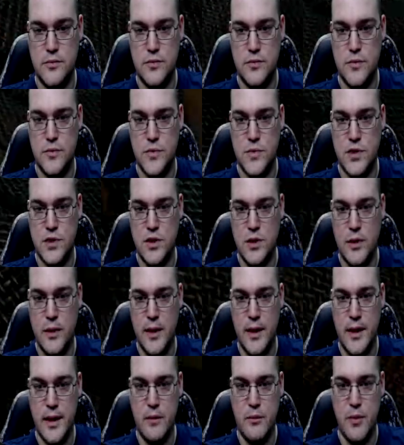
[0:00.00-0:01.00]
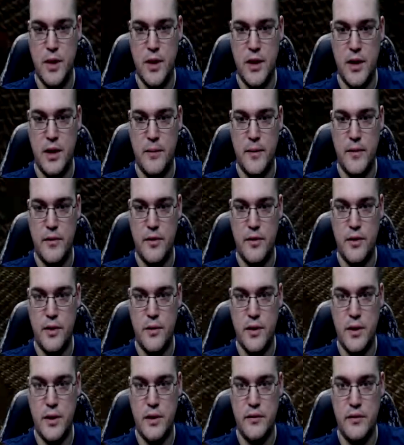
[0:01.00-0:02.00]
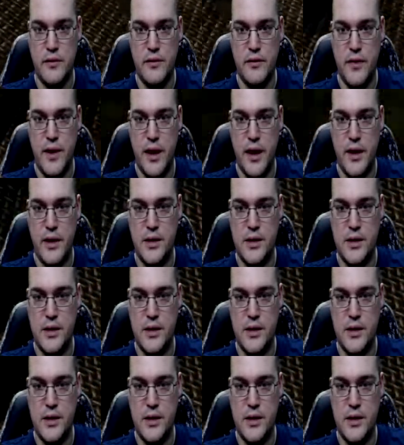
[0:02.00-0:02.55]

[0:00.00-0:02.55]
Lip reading: Let's go ahead and pick up everything we can find